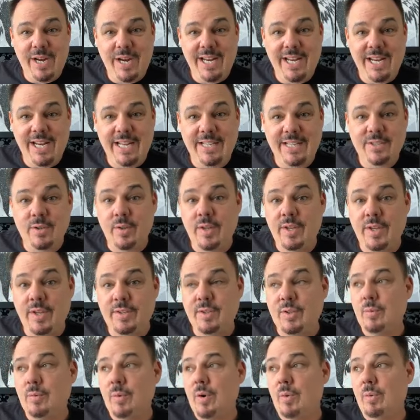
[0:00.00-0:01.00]
right? And so
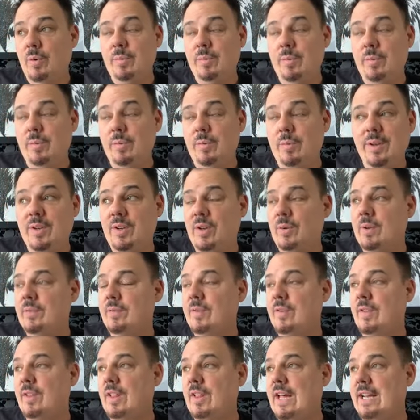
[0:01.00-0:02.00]
this is what we've been
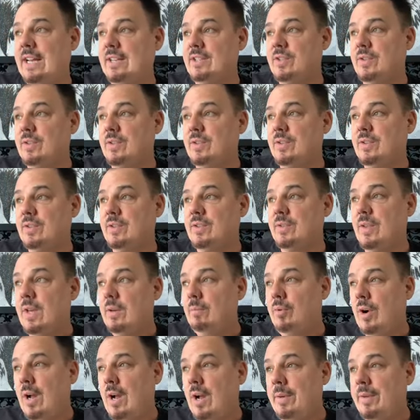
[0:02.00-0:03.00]
doing for the last
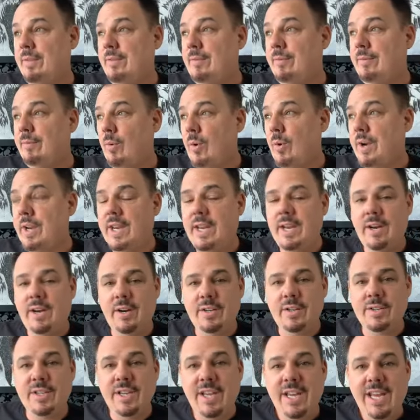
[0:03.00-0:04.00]
probably four
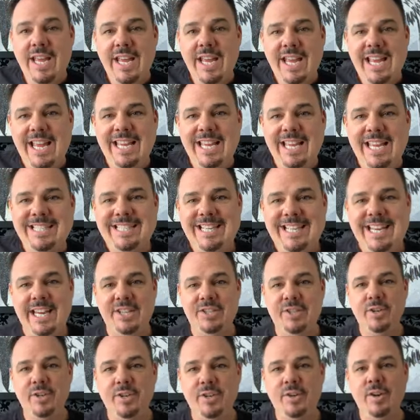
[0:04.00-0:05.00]
years is
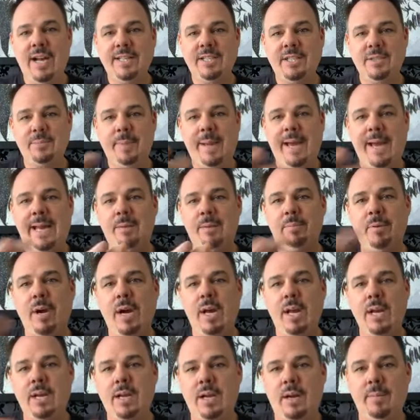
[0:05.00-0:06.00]
teaching you not just pattern
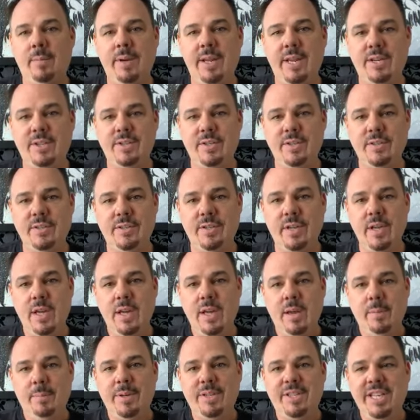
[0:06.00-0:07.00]
product combinations,
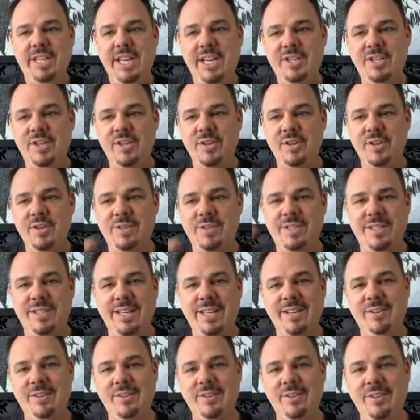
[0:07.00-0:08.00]
but teaching you
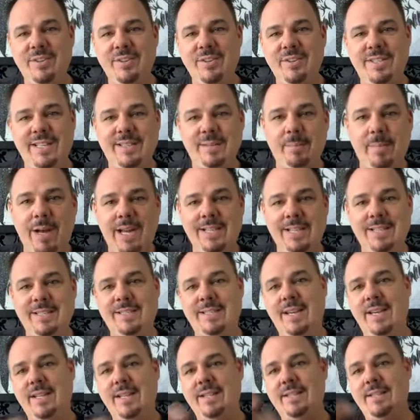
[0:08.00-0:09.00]
skill sets and
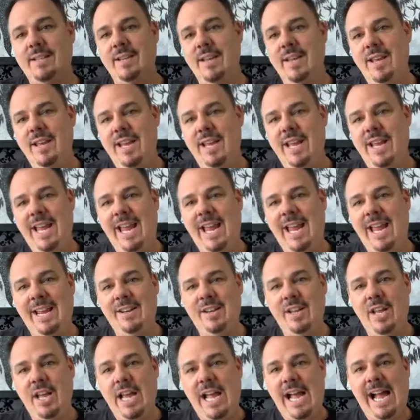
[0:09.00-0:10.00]
mindsets
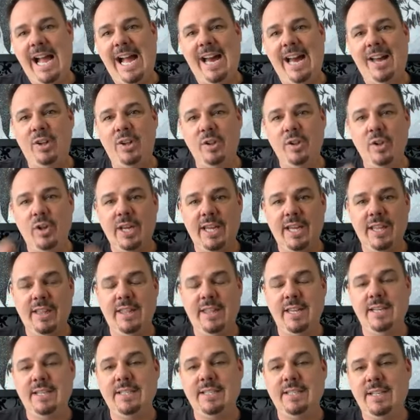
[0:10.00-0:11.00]
and how to look at
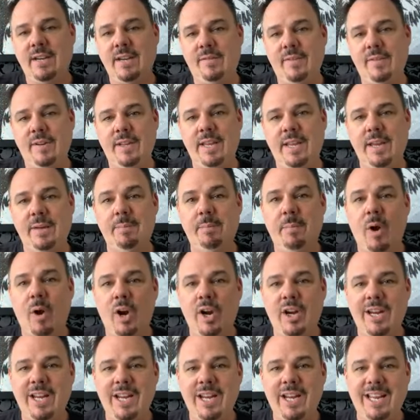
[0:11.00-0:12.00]
things differently in
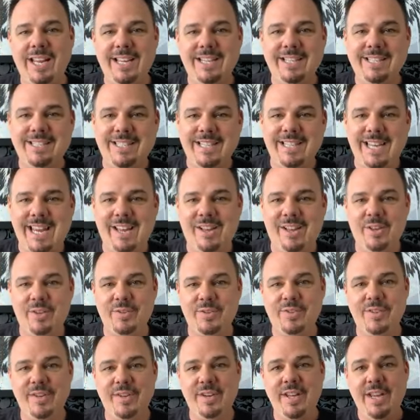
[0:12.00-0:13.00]
marketing and
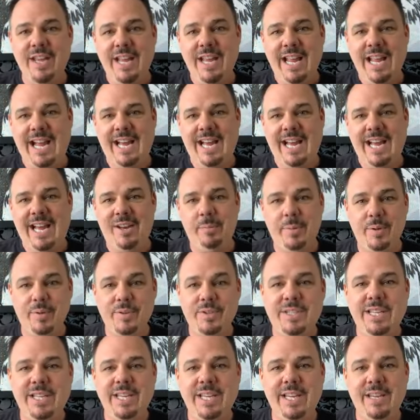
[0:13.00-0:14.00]
sales and how to
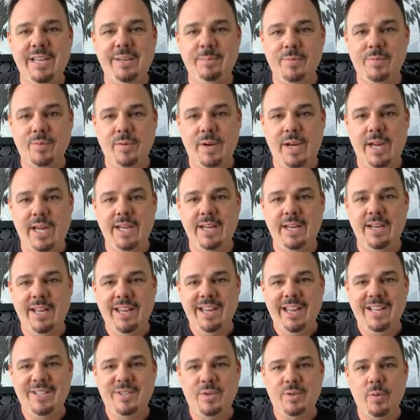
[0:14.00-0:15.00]
build teams, right?
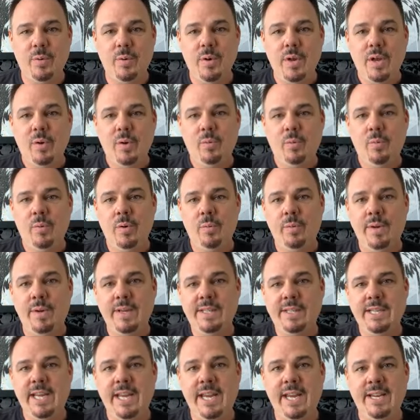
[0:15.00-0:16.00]
And so when we
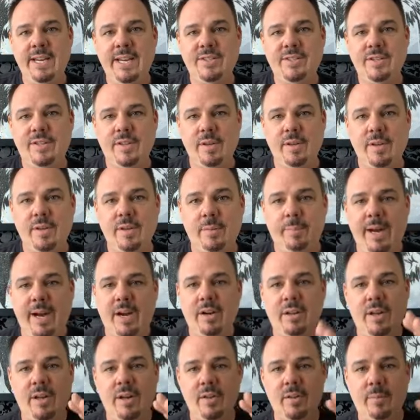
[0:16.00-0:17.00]
teach the
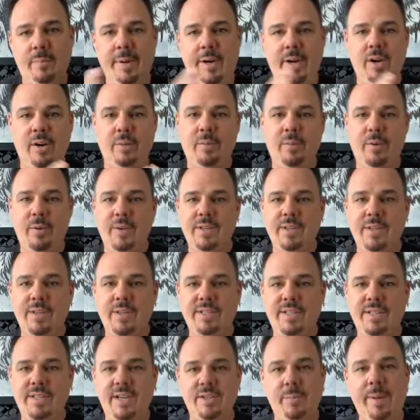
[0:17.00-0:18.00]
parallel, the parable
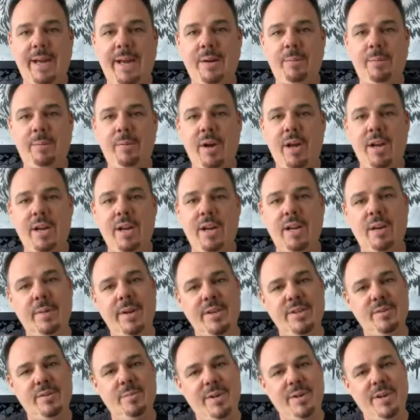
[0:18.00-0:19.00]
is here's your pattern product
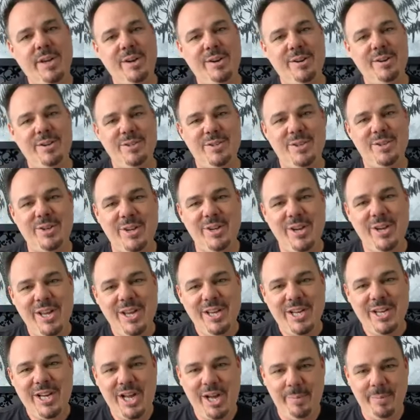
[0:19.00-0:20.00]
combination, but here's your
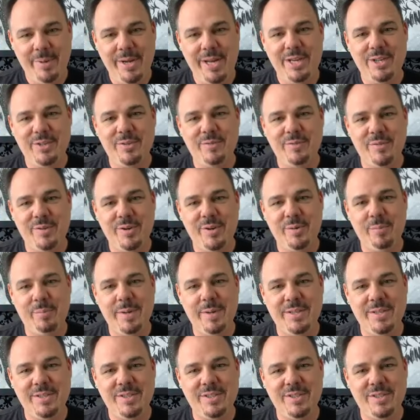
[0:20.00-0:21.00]
combination for your
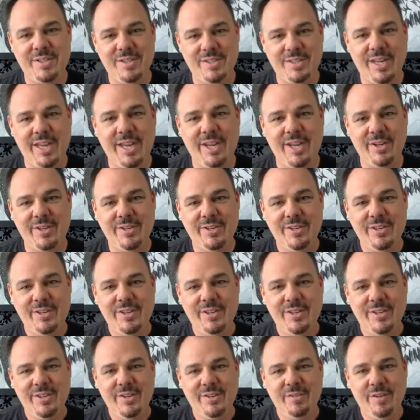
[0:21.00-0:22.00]
business to scale,
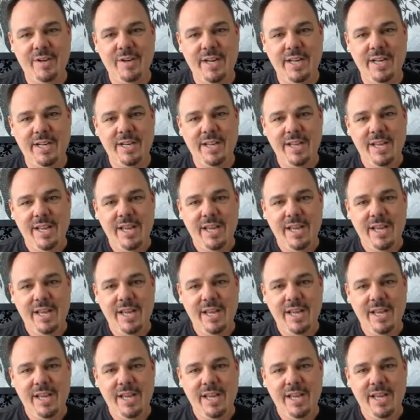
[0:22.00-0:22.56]
right?